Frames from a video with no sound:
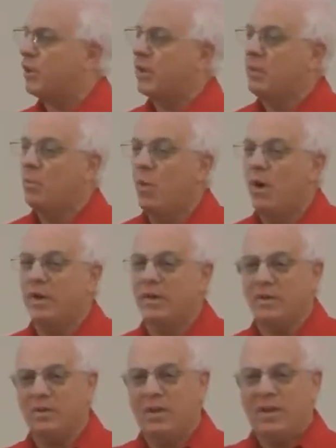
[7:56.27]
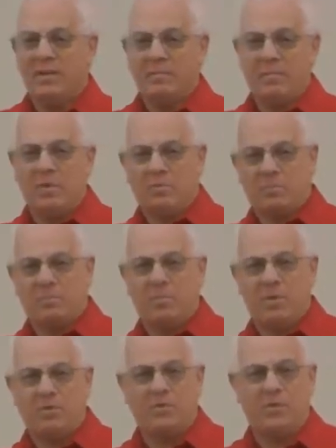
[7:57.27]
31. Most,
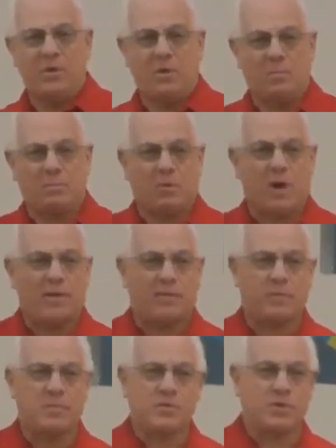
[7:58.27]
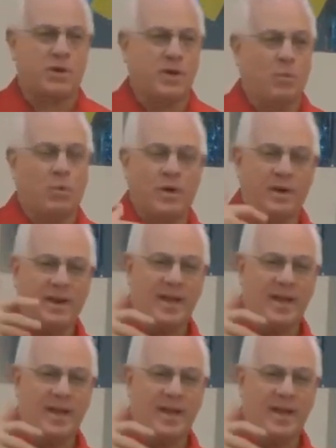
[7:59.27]
most of you know Proverbs 31,